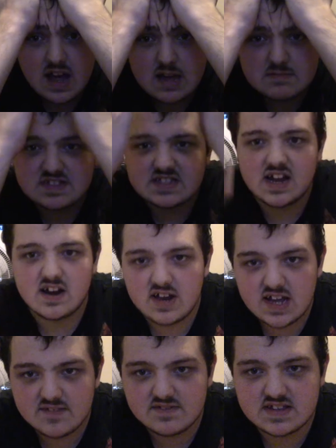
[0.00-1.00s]
I'm
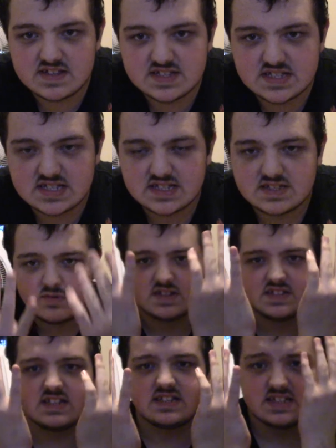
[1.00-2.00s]
sorry if this
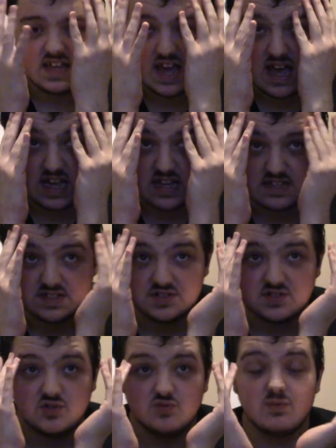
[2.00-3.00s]
wasn't as
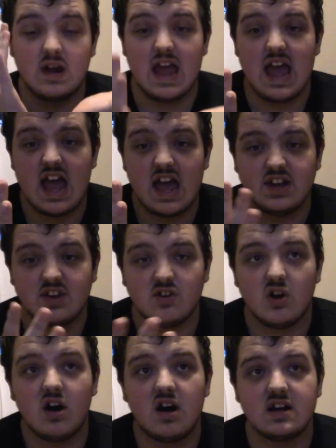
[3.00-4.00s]
grand
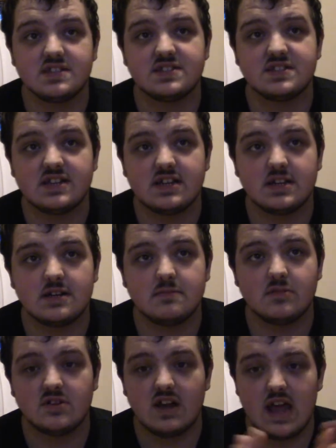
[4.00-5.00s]
or
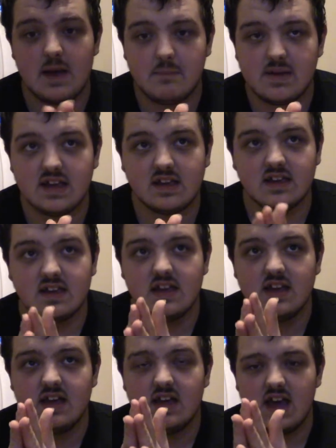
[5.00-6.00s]
awesome or epic
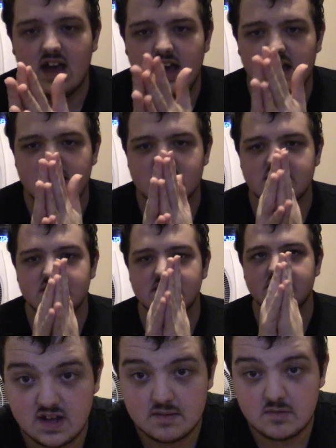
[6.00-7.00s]

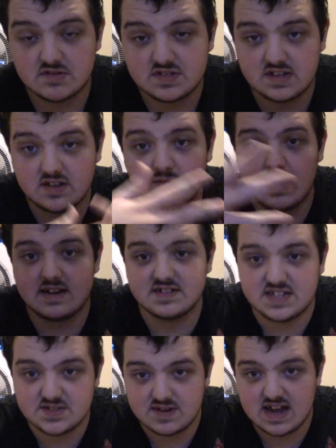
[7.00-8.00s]
as most of the
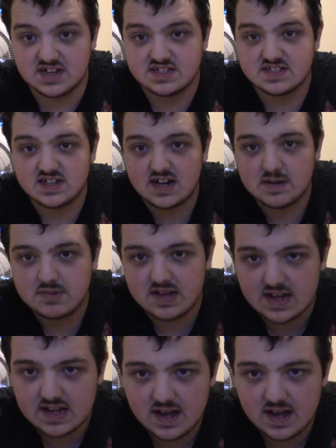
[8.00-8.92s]
YRC's reactions are, but